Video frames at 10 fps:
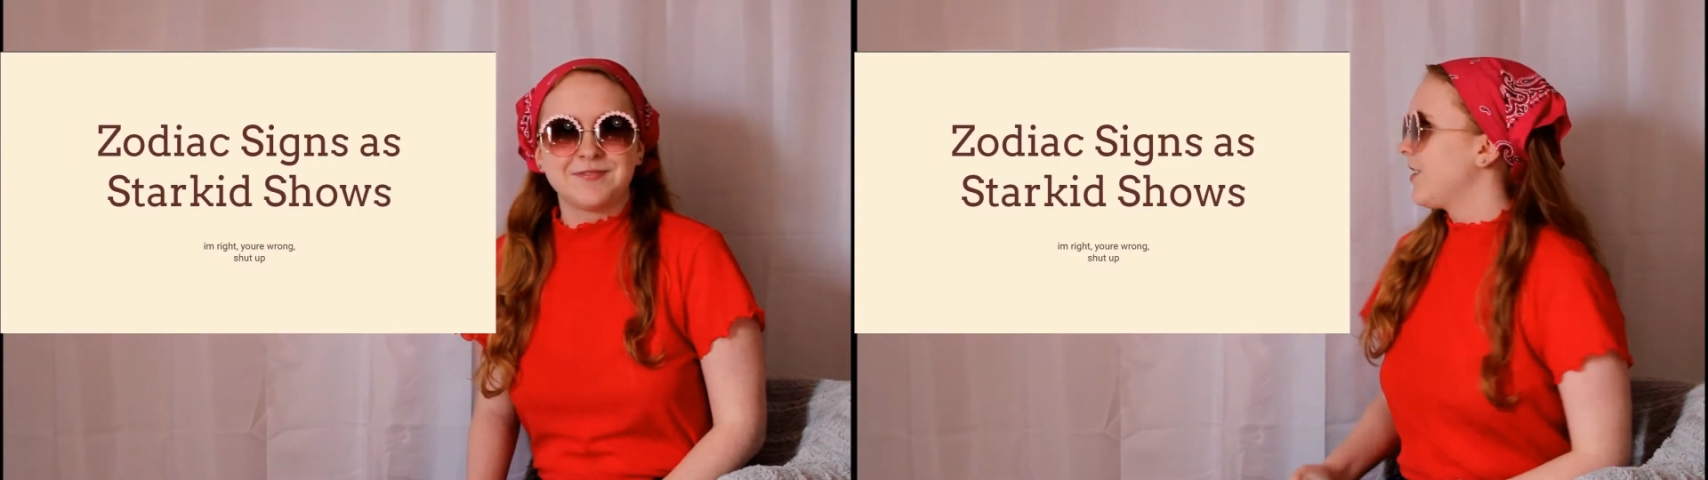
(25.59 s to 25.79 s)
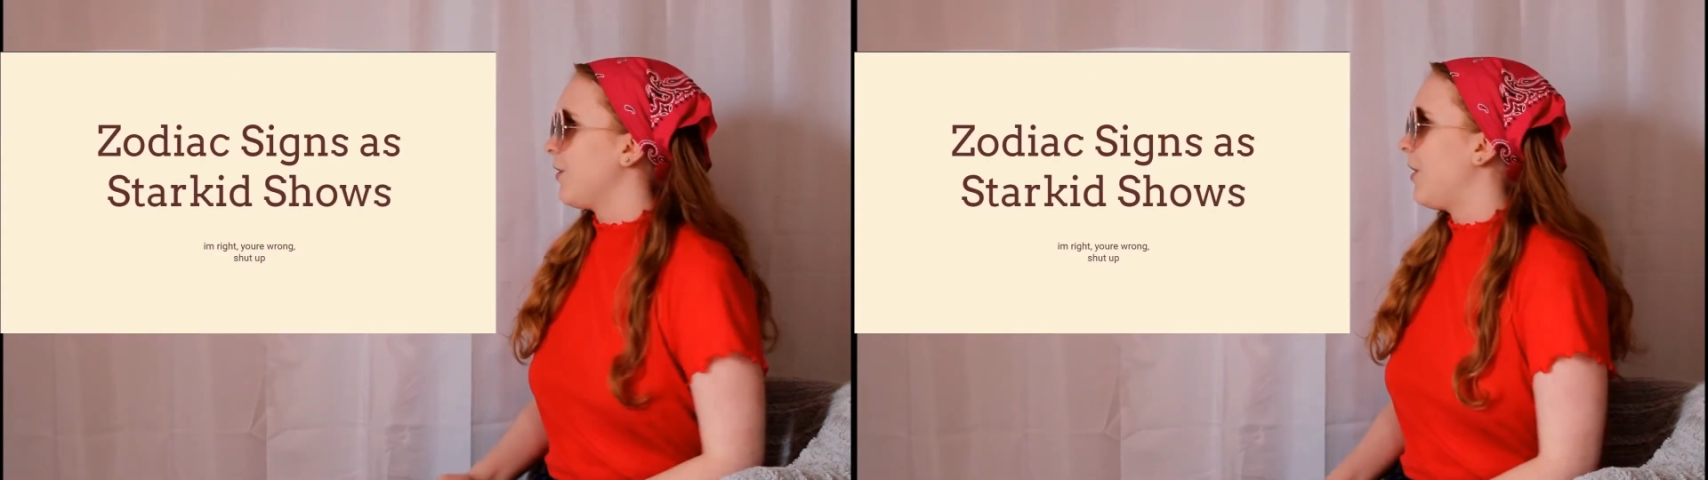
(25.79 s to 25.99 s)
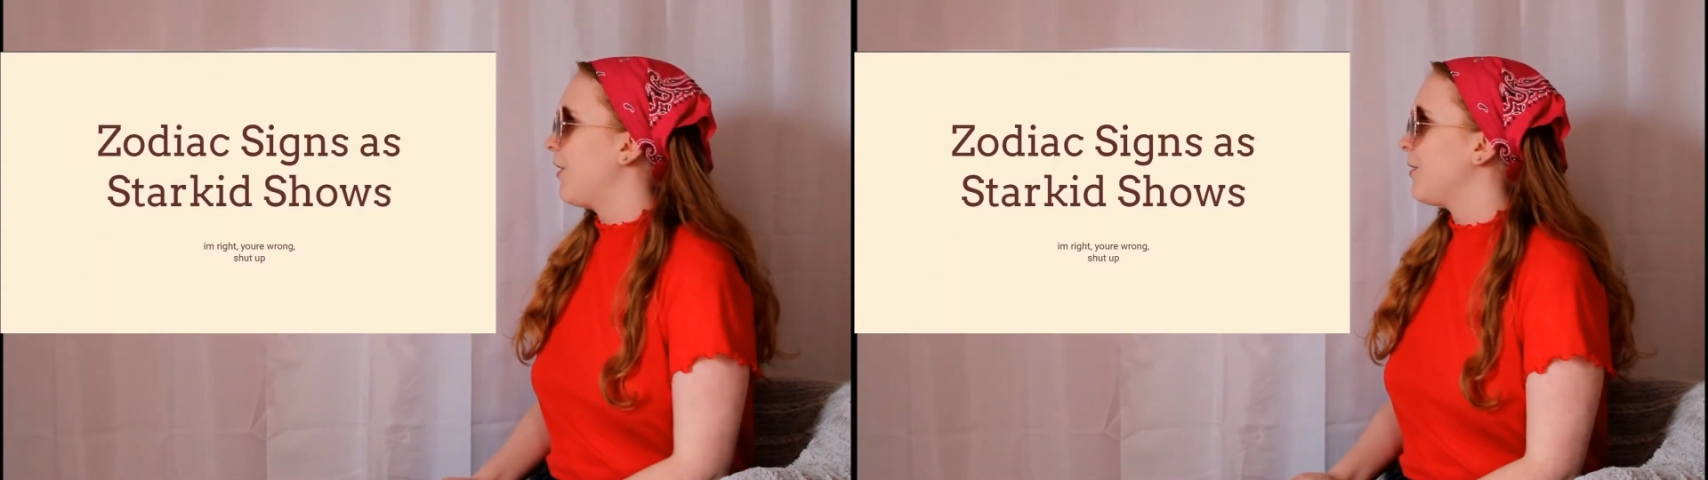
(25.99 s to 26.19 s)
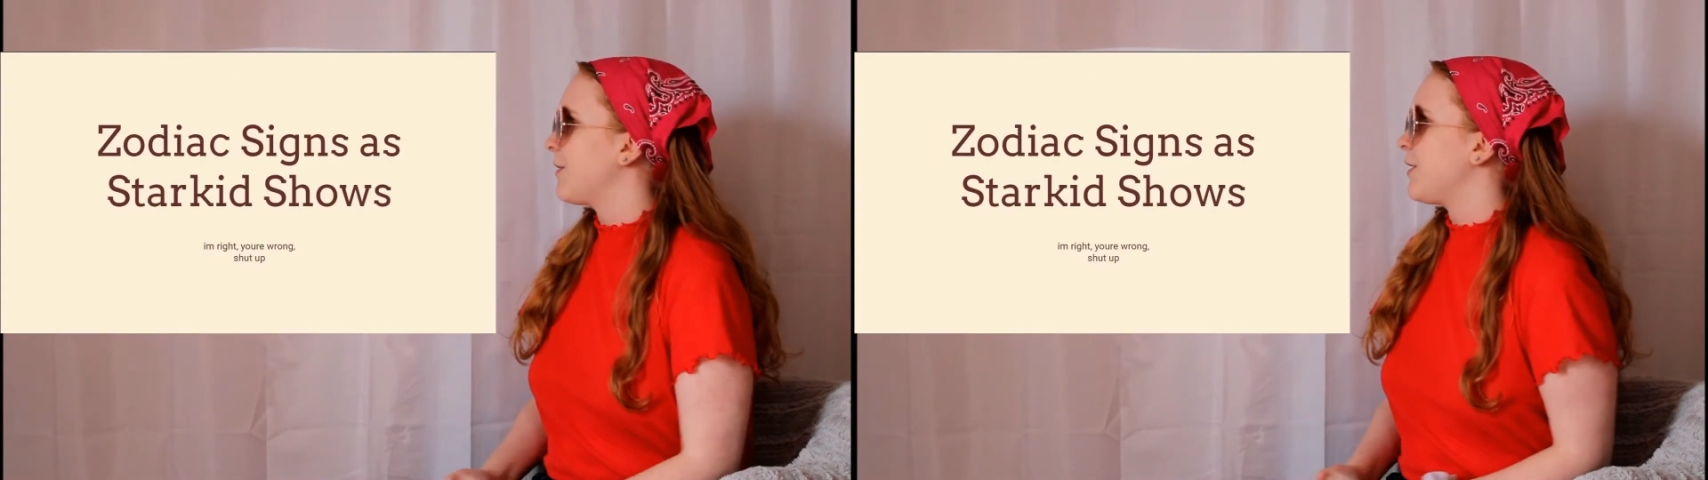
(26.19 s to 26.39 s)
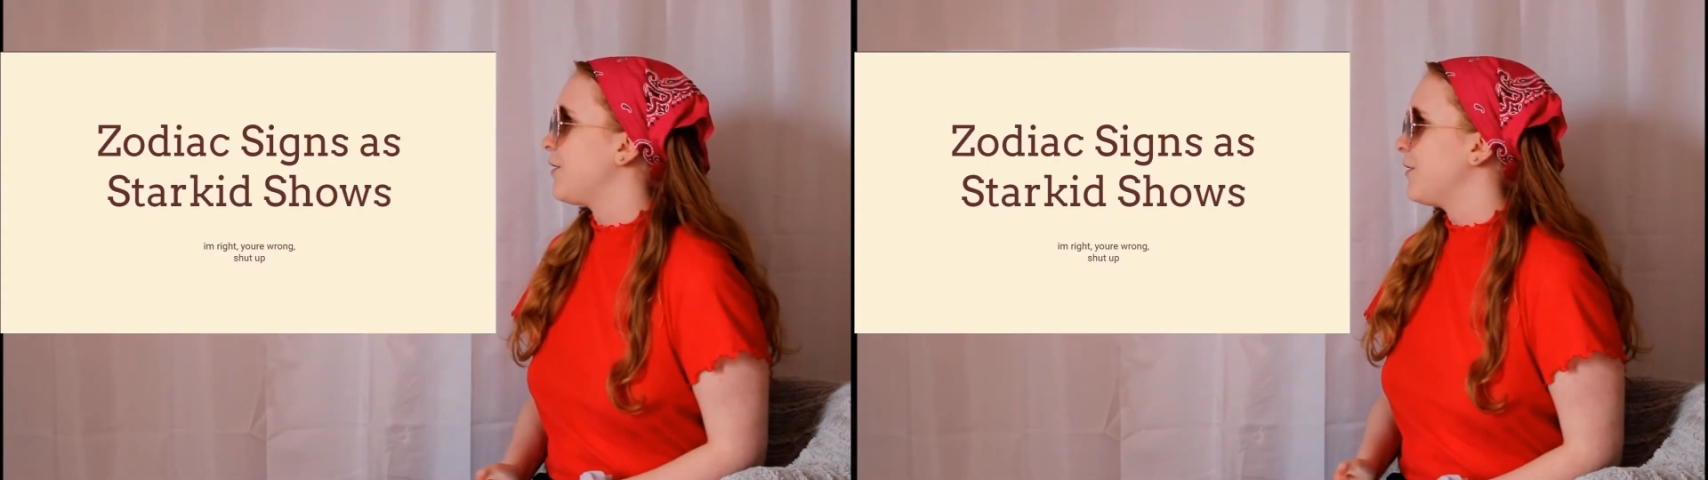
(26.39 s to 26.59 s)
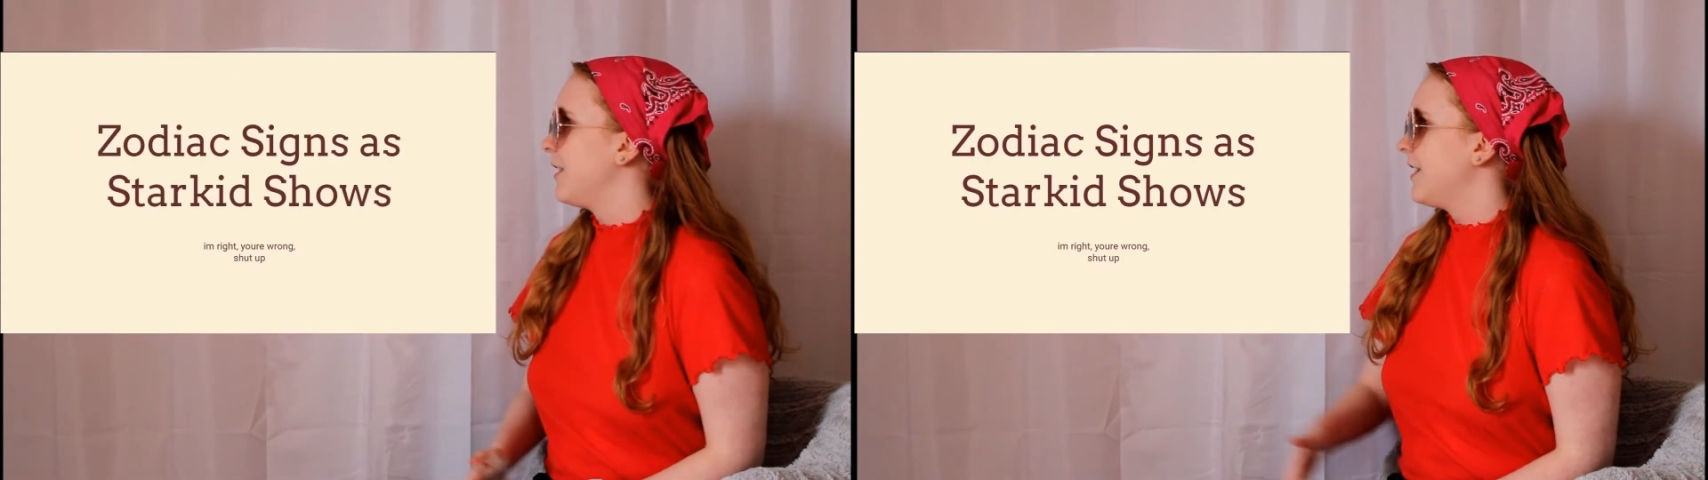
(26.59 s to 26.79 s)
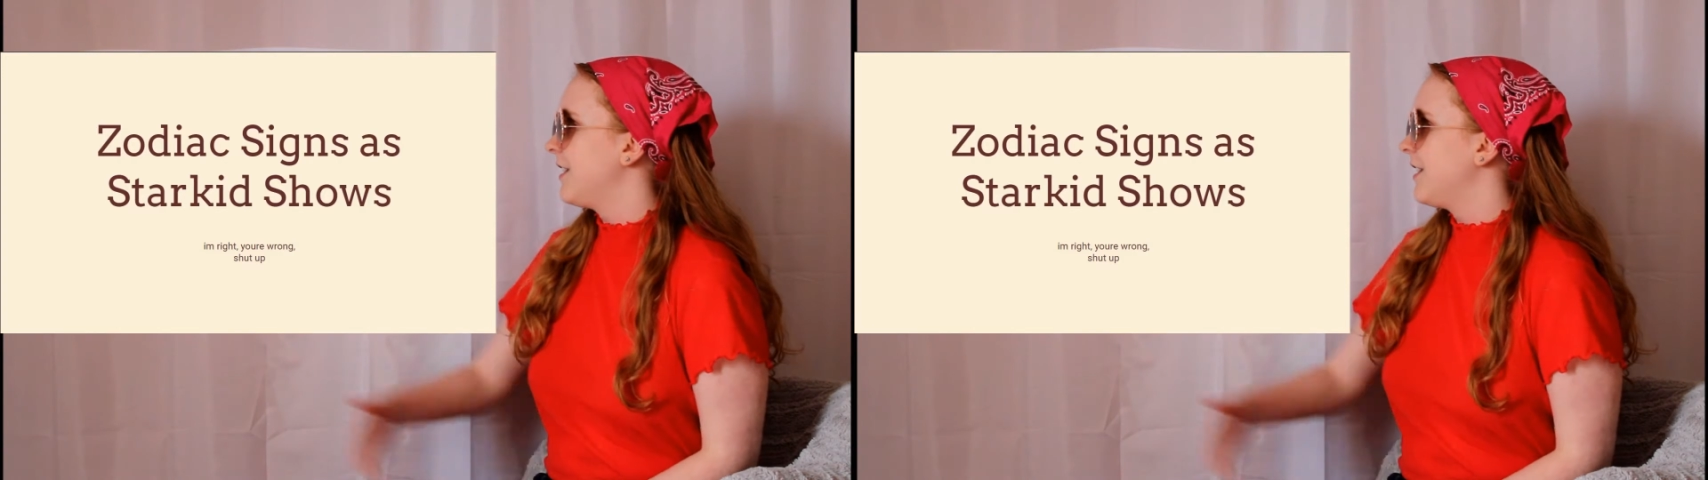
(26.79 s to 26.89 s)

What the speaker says: So welcome to